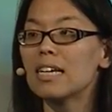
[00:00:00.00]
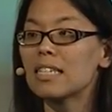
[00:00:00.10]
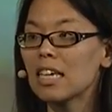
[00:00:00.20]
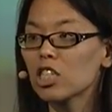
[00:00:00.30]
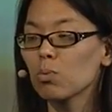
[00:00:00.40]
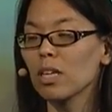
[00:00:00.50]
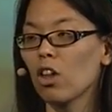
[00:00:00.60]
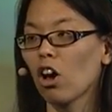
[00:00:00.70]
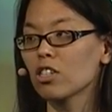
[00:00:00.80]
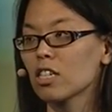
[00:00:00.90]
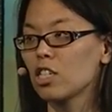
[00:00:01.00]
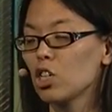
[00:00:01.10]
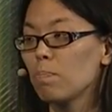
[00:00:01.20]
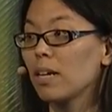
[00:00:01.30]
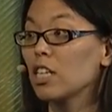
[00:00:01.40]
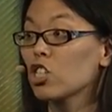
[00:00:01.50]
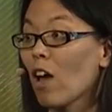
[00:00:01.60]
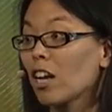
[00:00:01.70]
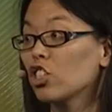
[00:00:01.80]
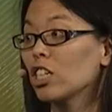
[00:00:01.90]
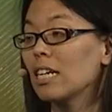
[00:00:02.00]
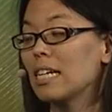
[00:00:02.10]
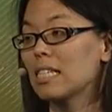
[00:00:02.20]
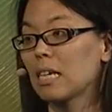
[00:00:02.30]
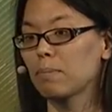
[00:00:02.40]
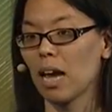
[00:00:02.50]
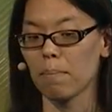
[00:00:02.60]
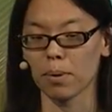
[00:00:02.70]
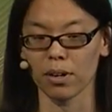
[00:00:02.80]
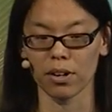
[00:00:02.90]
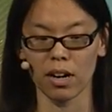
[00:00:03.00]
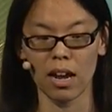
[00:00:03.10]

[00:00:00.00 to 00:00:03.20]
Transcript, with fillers: since we launched this new bidding strategy in September.